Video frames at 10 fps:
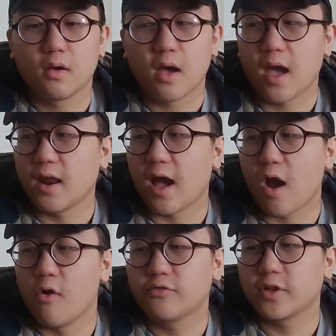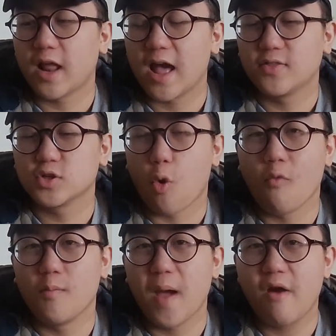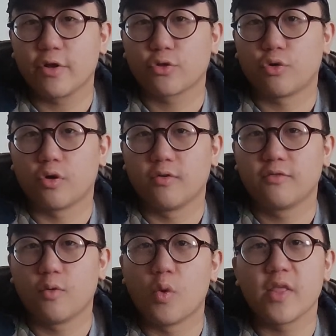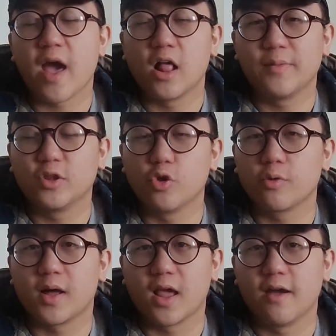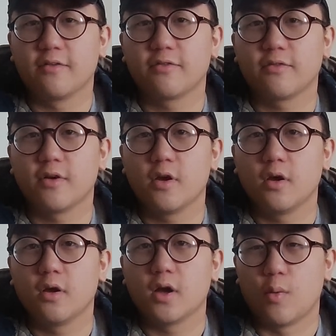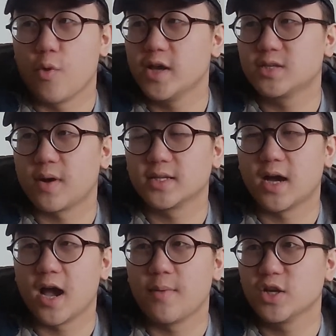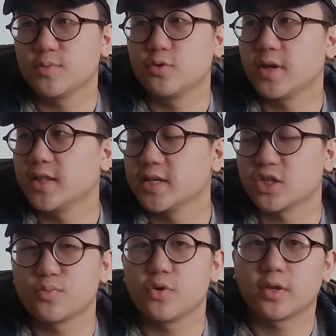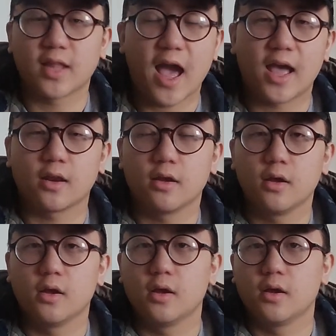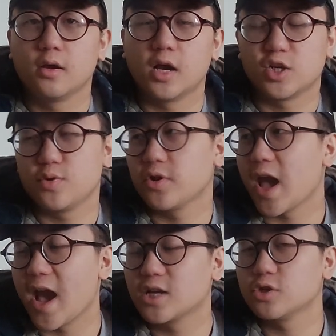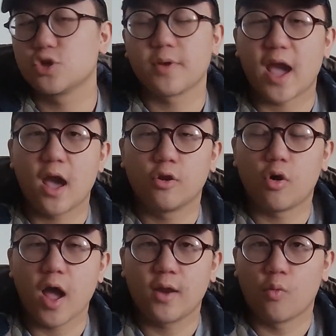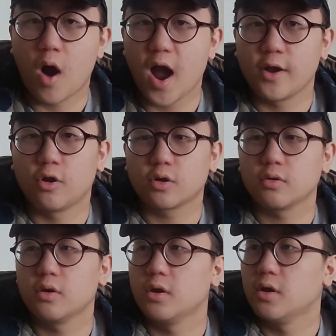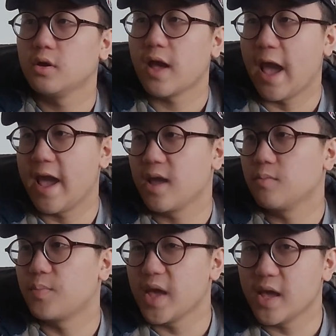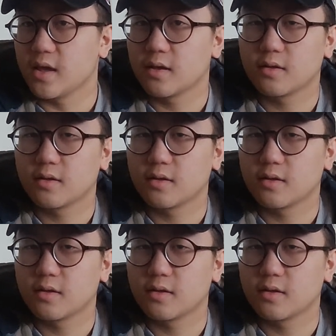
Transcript: And I often had this overbearing thought of, what the hell am I doing in my life? I'm wasting my time. I should be doing this. I should be doing that. I should be doing X. I should be and Y, not A and B.